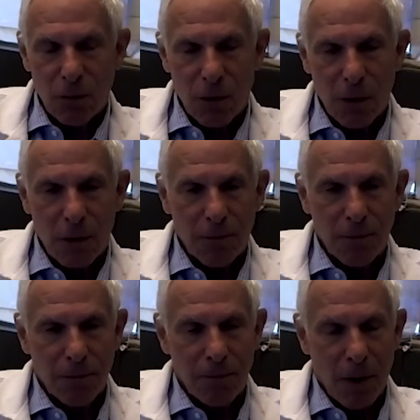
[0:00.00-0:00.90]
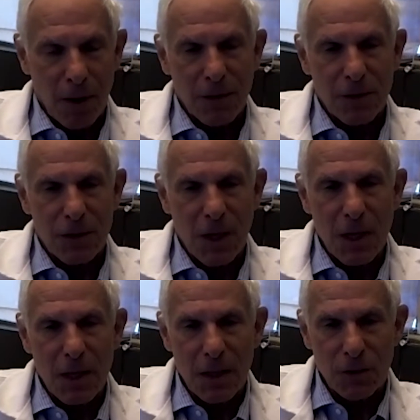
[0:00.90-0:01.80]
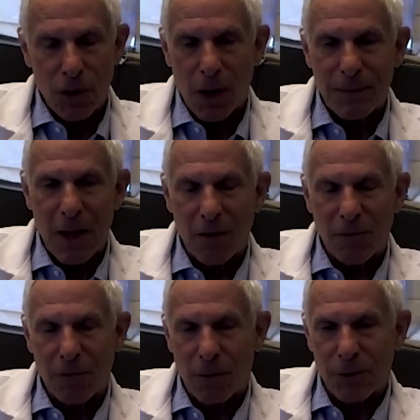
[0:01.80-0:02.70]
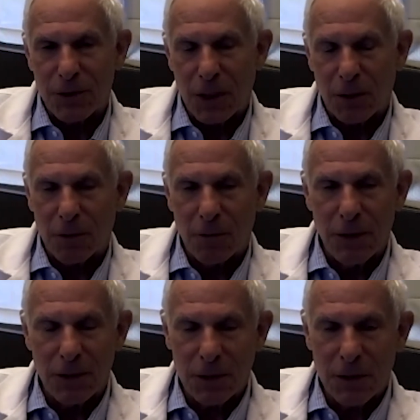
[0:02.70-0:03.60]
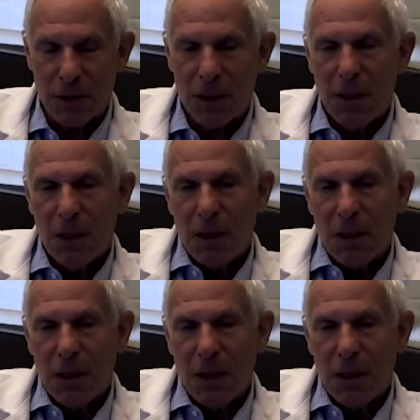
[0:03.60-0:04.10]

were part of the study that dropped out for particular reasons.